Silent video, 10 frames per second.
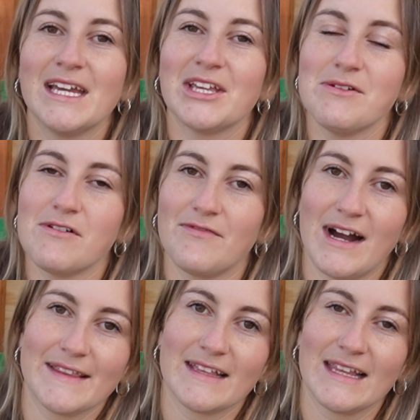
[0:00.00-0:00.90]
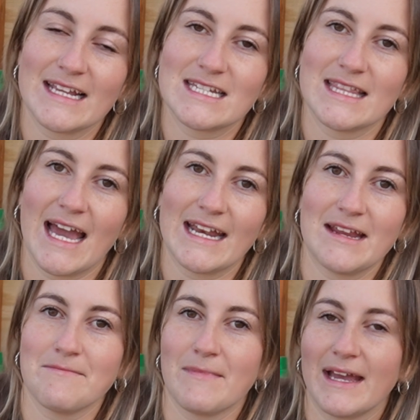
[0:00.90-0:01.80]
You will find the link to that
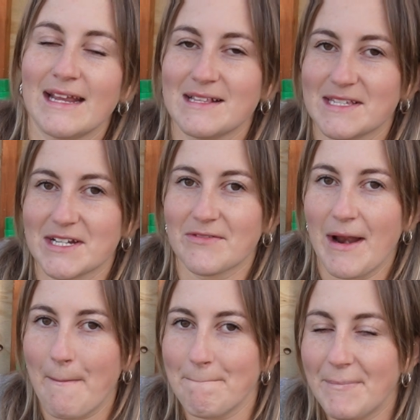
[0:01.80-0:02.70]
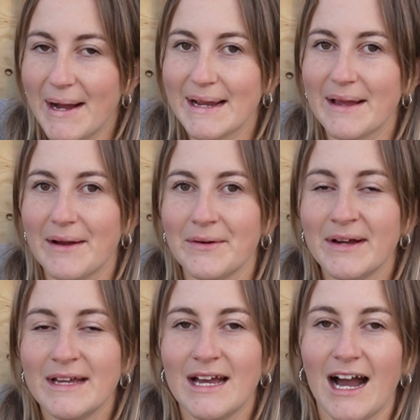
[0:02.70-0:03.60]
in my Instagram bio.
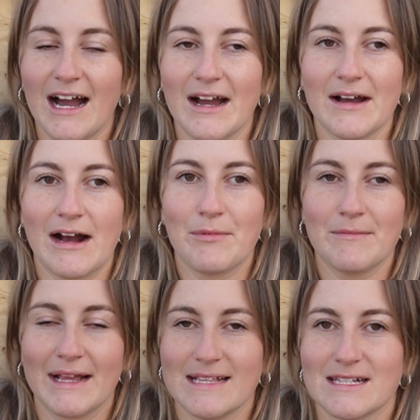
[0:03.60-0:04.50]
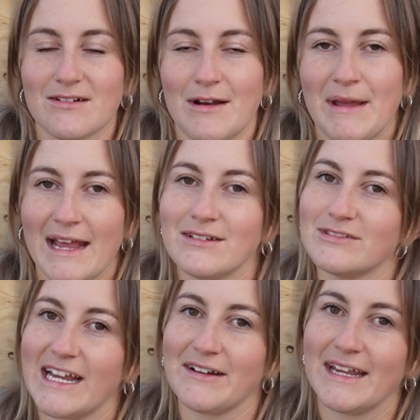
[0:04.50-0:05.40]
I'll put my Instagram handle
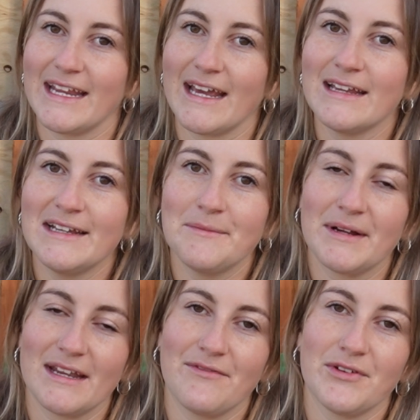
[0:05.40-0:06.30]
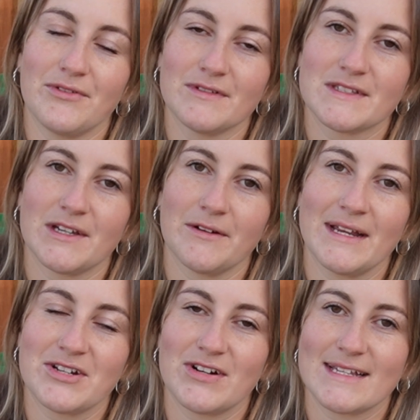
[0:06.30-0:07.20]
down here. But if you're also
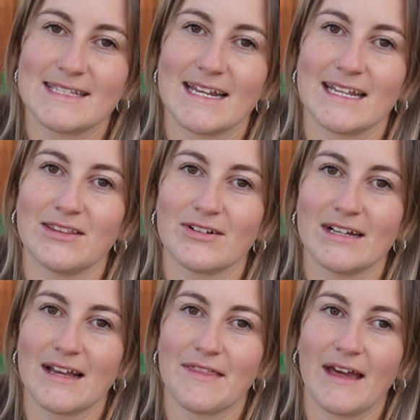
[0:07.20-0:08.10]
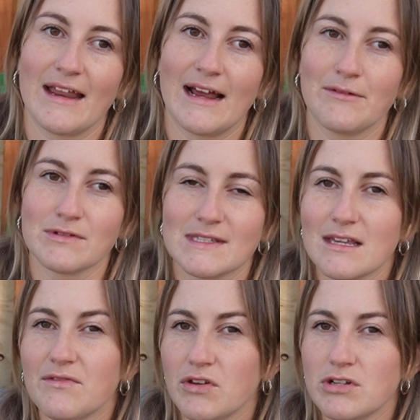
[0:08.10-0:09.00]
interested in looking at that, I will
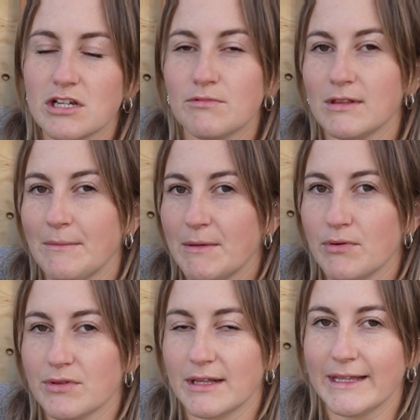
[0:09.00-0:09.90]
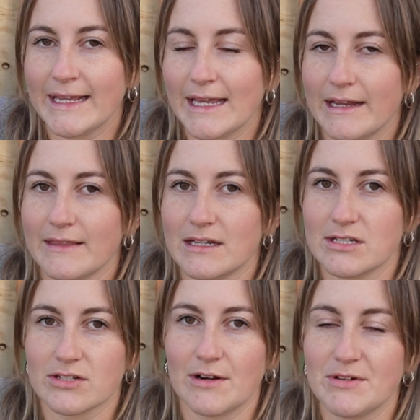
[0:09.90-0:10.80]
see if YouTube will let me put the link in the
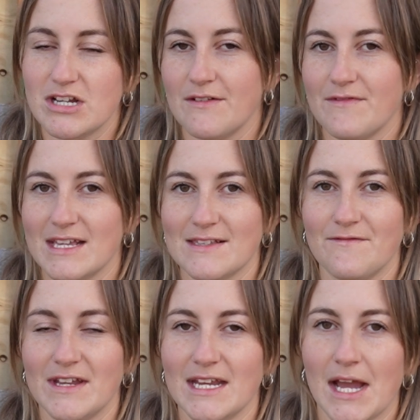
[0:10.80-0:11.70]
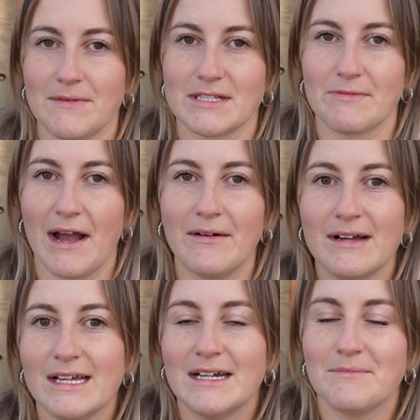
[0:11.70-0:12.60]
description of this video as well.
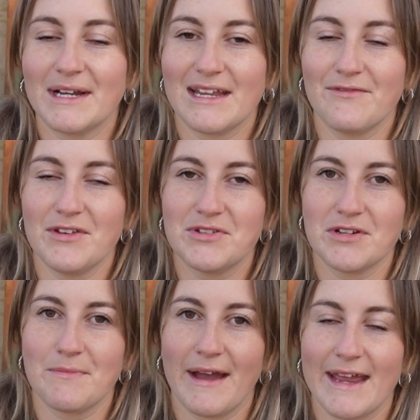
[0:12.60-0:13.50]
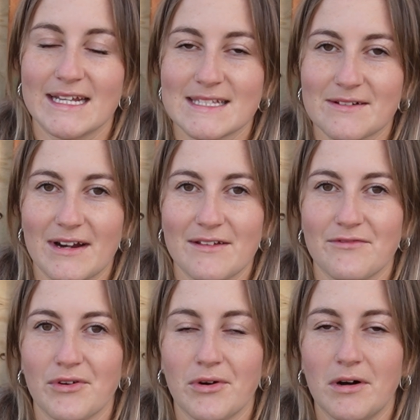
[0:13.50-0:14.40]
But if you do buy it, it's great
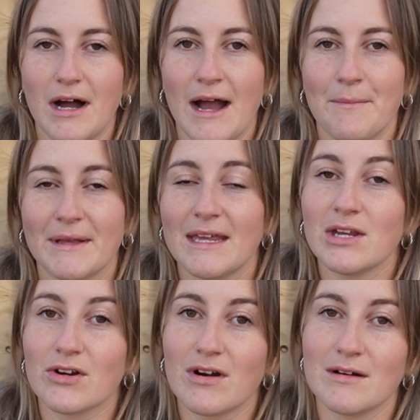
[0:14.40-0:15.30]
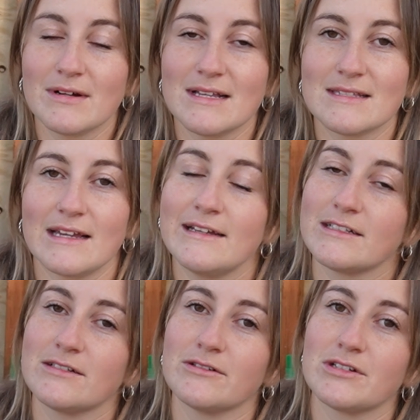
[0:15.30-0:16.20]
for beginner growers.
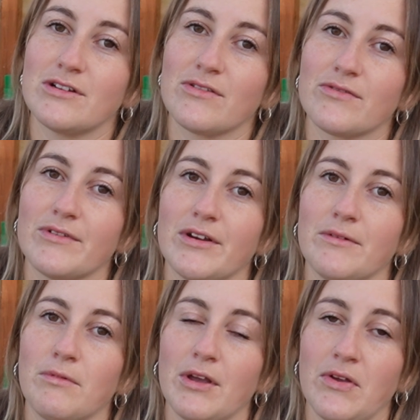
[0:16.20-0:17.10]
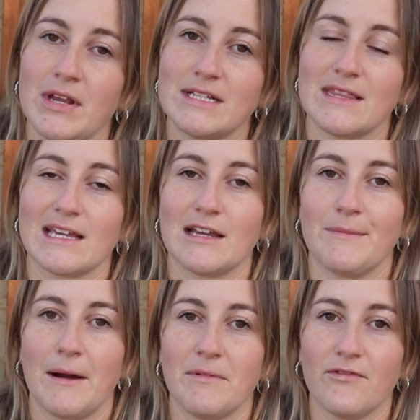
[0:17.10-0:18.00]
It talks you through what you need to think
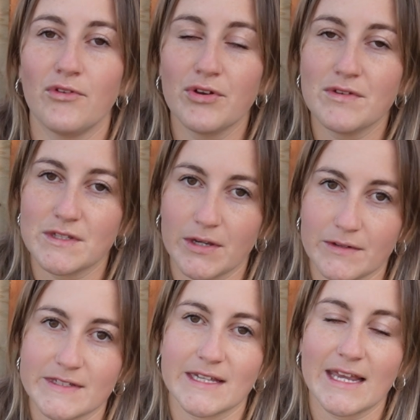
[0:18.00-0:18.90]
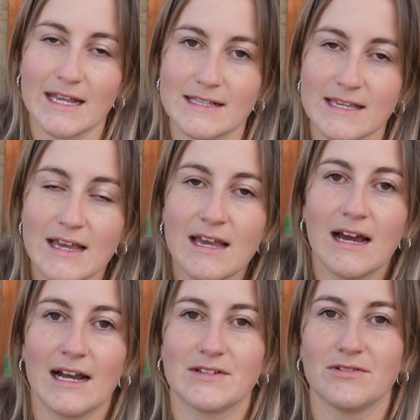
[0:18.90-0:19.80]
about before you sow your seeds.
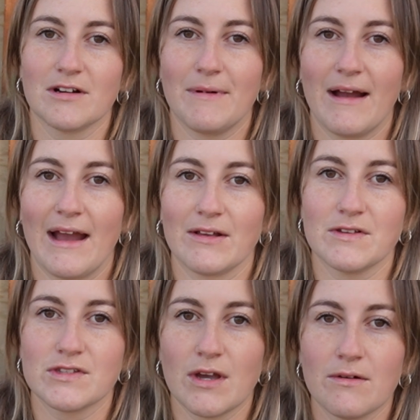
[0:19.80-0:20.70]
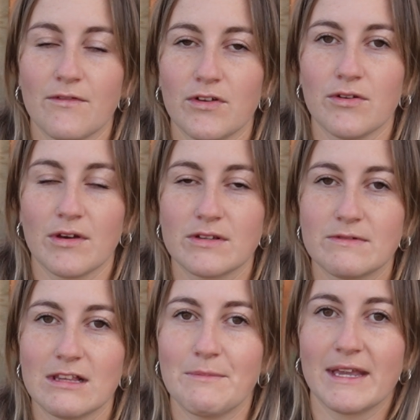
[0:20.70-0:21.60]
I talk about how you sow a few of those
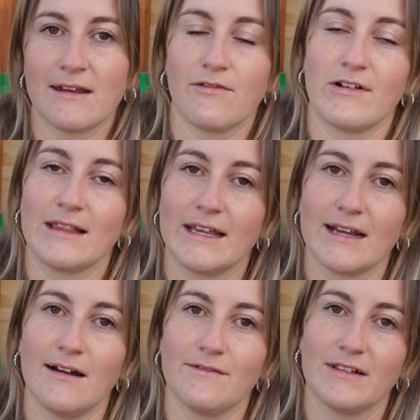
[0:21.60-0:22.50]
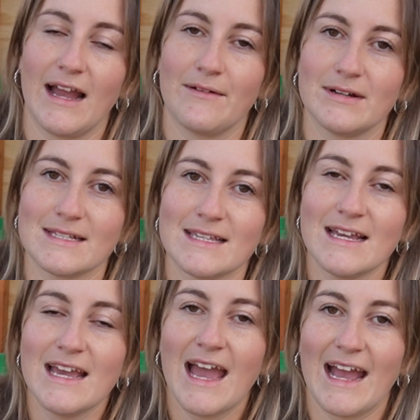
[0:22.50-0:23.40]
really beginner-friendly cut flowers
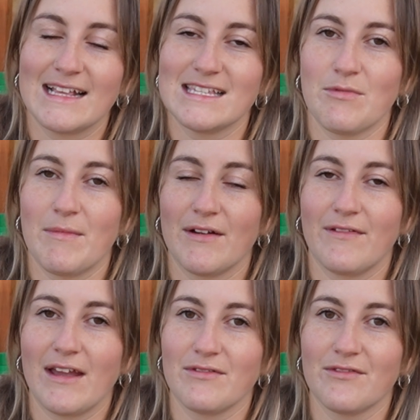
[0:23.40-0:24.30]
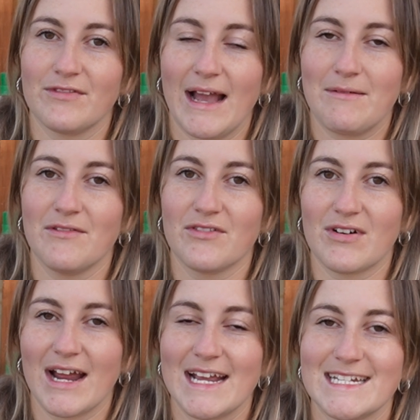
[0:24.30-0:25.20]
and some of my favorite flower
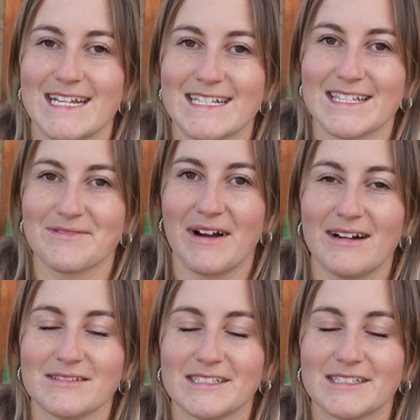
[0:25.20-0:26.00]
varieties as well.